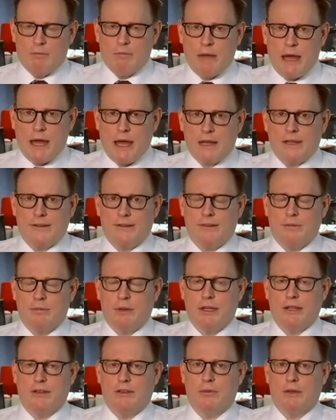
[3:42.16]
markets
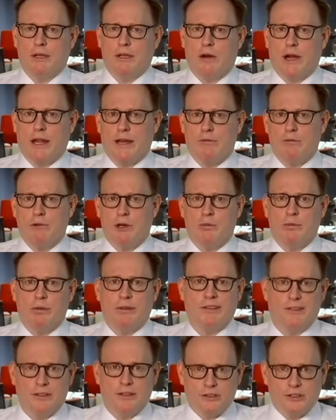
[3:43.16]
appear to be quite well
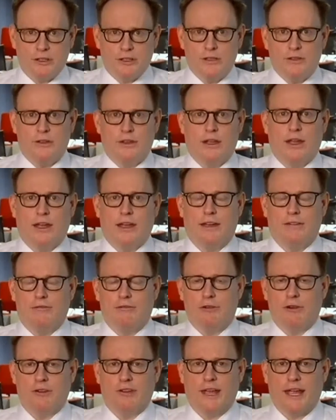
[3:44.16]
positioned
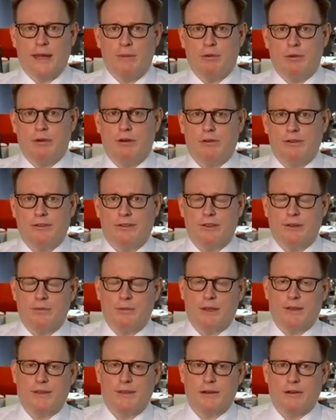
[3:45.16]
for taper. It was
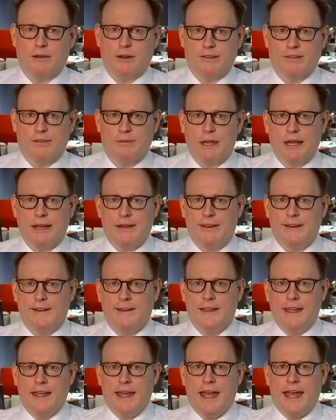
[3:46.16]
something they were
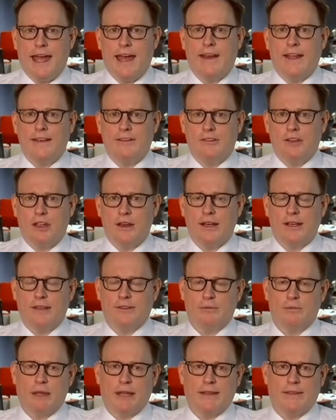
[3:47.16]
expecting, and I don't
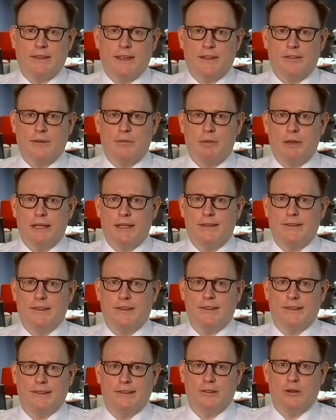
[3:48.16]
expect there to be
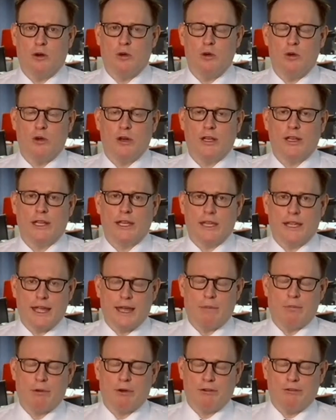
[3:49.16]
the disorderly
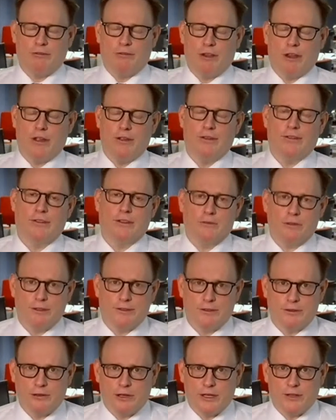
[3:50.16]
capital flows that we
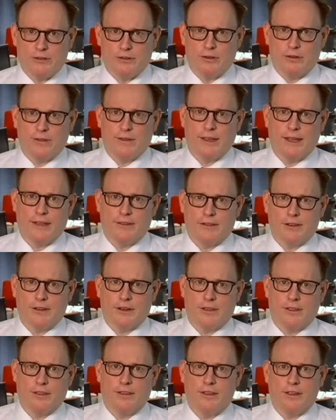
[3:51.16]
saw in
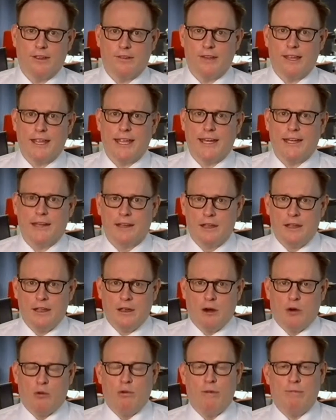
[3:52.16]
2013
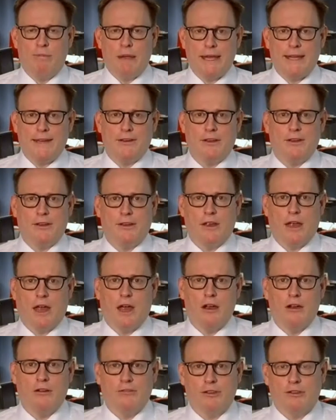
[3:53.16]
repeated
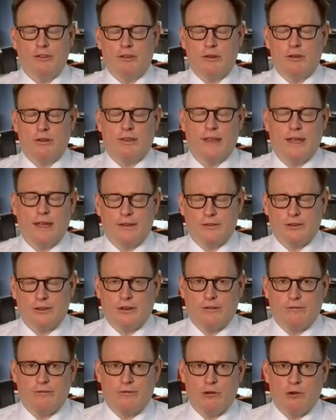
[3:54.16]
over
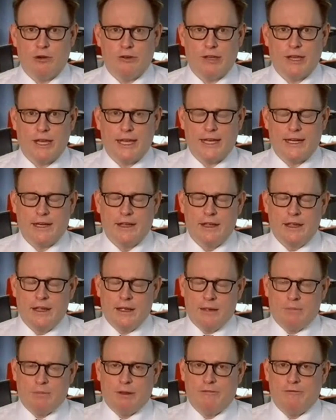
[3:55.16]
2014.
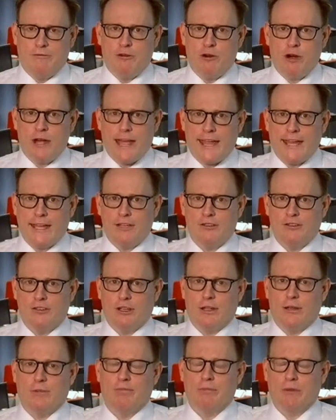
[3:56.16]
But for
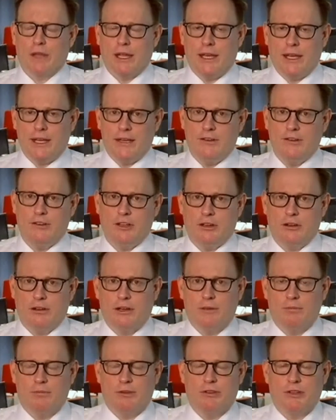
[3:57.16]
Asia and India
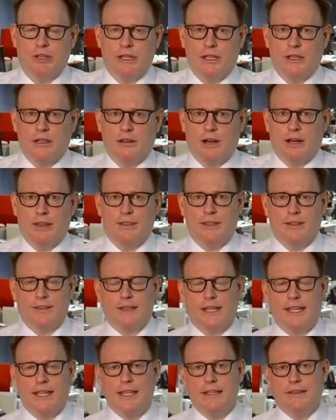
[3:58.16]
in particular, I think
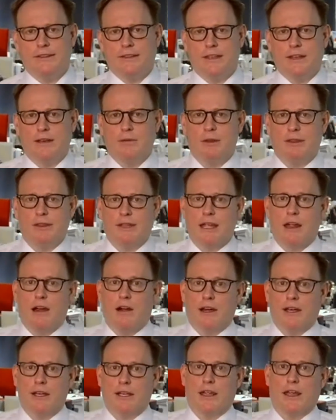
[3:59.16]
the key is going to be the
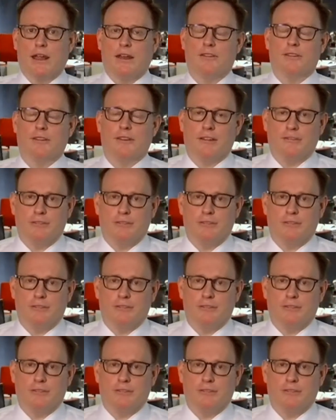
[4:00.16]
current account